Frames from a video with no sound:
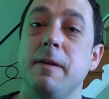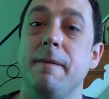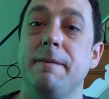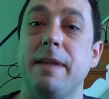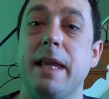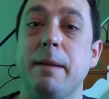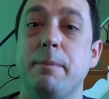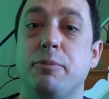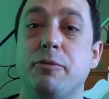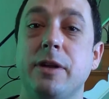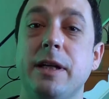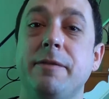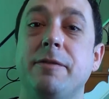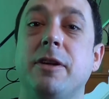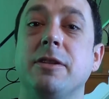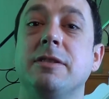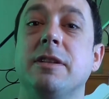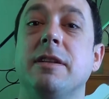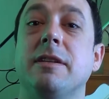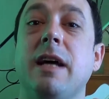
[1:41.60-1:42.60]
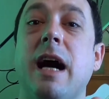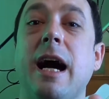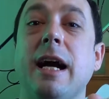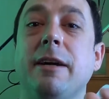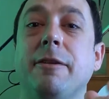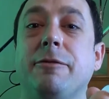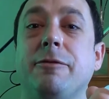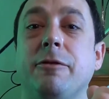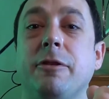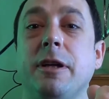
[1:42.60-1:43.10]
breathe because the
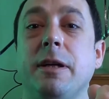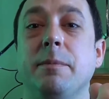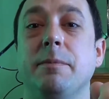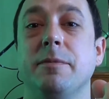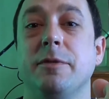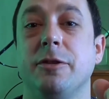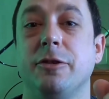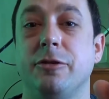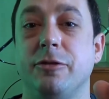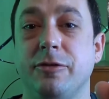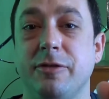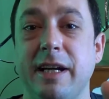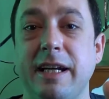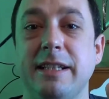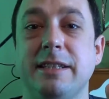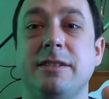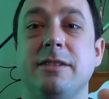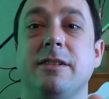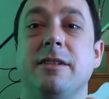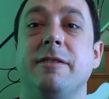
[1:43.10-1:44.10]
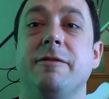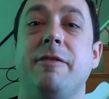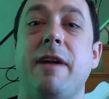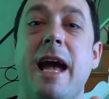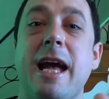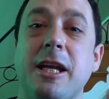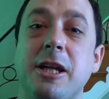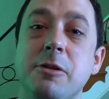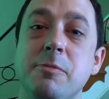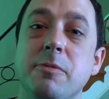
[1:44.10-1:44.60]
diaphragm creates a
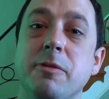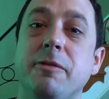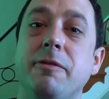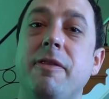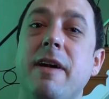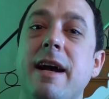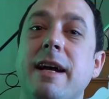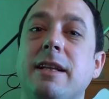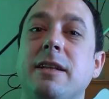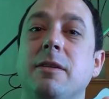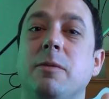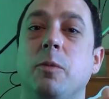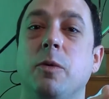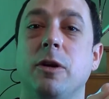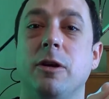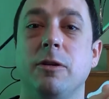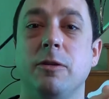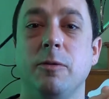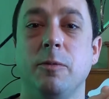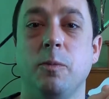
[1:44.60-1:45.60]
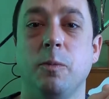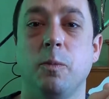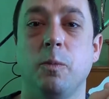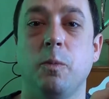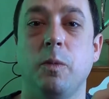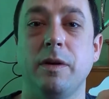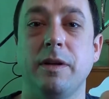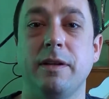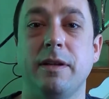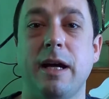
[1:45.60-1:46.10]
vacuum effect where
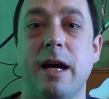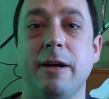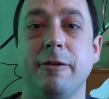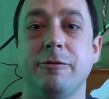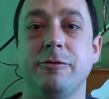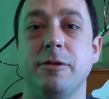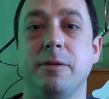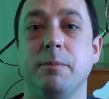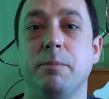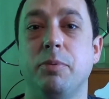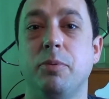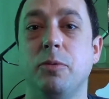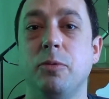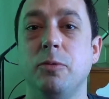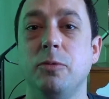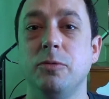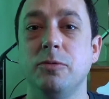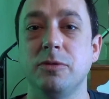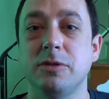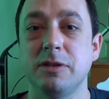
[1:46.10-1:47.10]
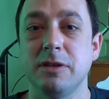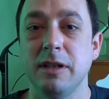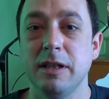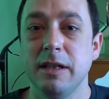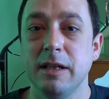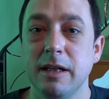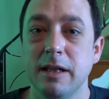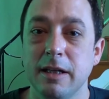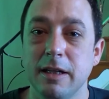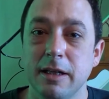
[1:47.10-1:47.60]
when the diaphragm pulls,
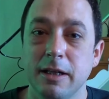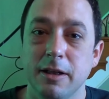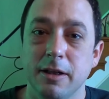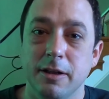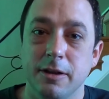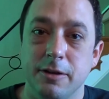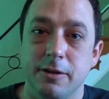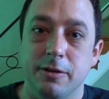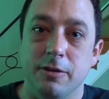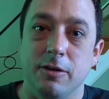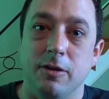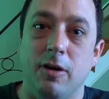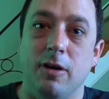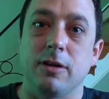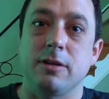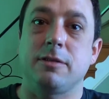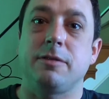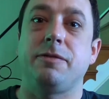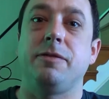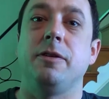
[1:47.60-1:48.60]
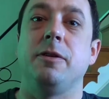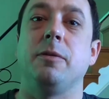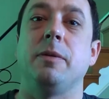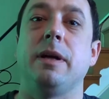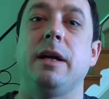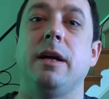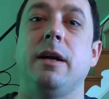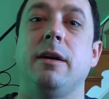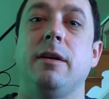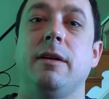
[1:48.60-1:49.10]
your lungs fill with
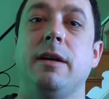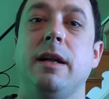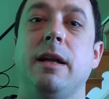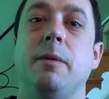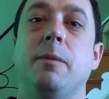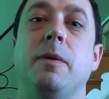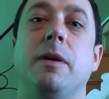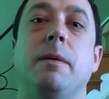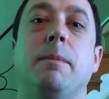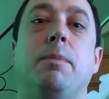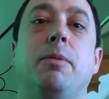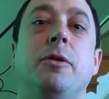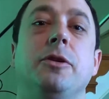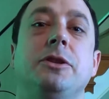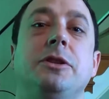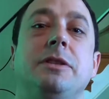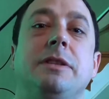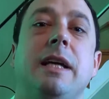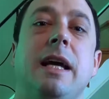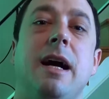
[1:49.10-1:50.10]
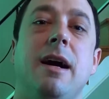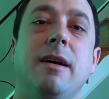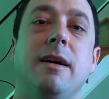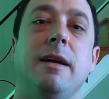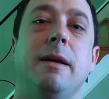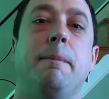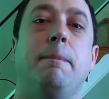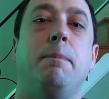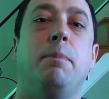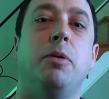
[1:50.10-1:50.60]
air, and then when it pushes
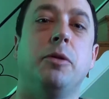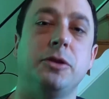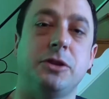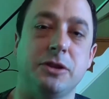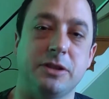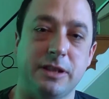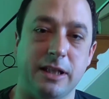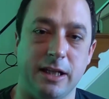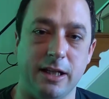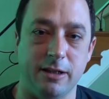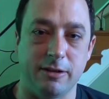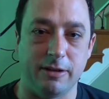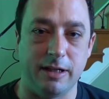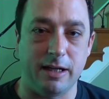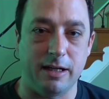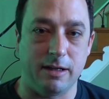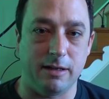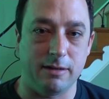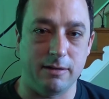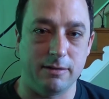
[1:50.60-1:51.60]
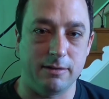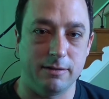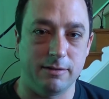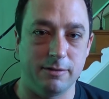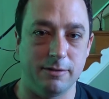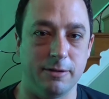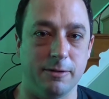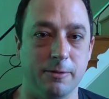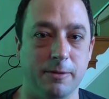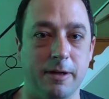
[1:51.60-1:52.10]
out, it pushes the air out.
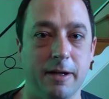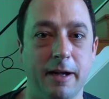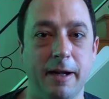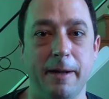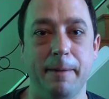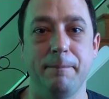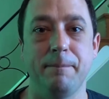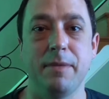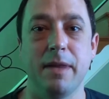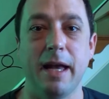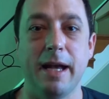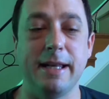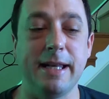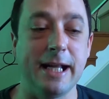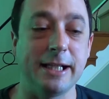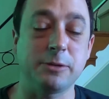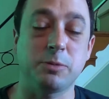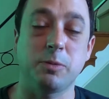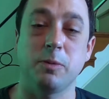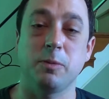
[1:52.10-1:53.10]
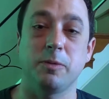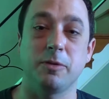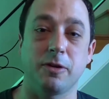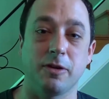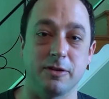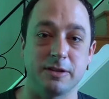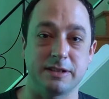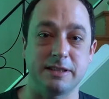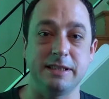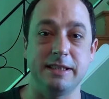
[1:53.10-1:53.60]
Okay, and that's what we're
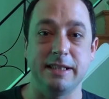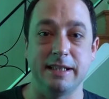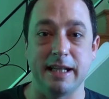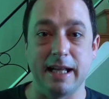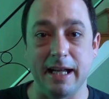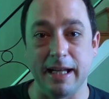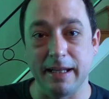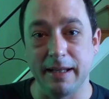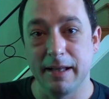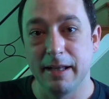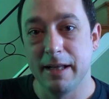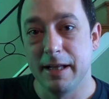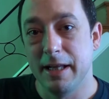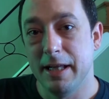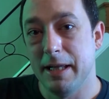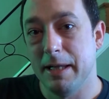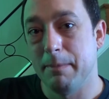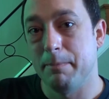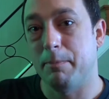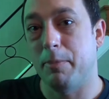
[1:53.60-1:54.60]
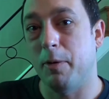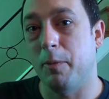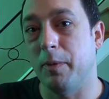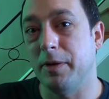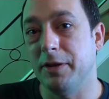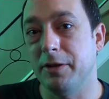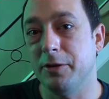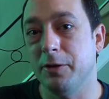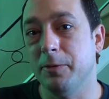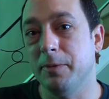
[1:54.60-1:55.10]
going to see today. But
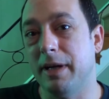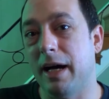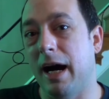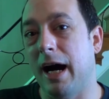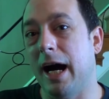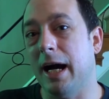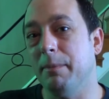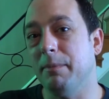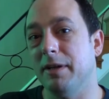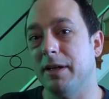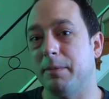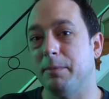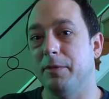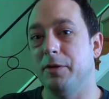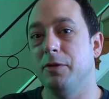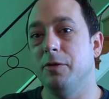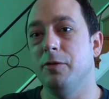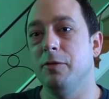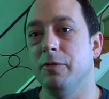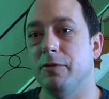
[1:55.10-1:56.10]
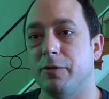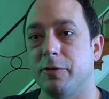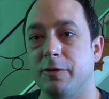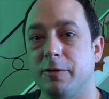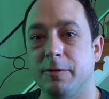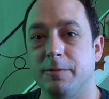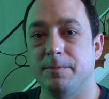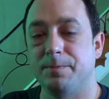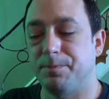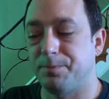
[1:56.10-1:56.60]
when you're doing the Heimlich
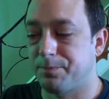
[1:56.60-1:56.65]
Maneuver,